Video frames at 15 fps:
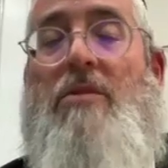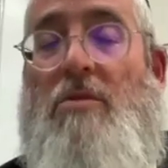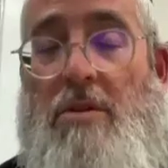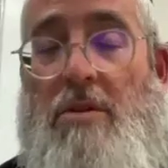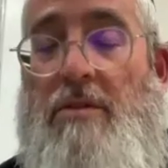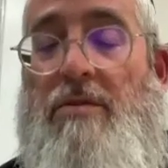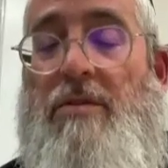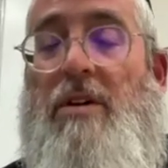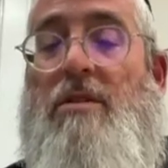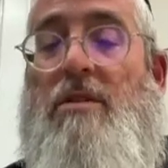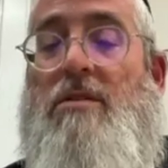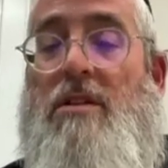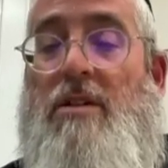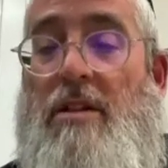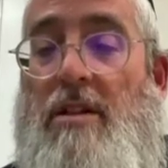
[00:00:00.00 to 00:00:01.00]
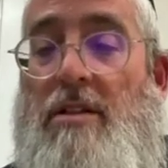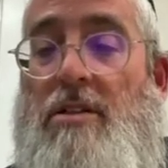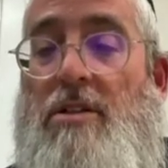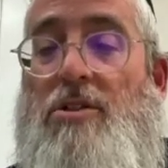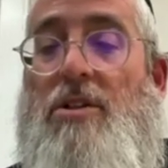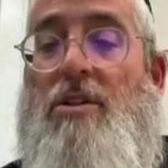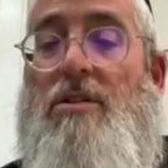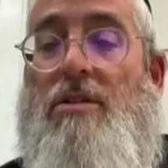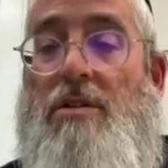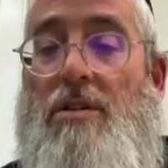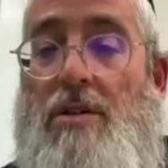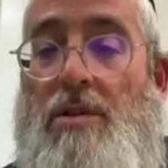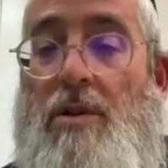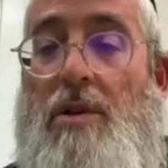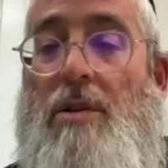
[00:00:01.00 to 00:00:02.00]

do it with your fingers, so then that's a shinoi.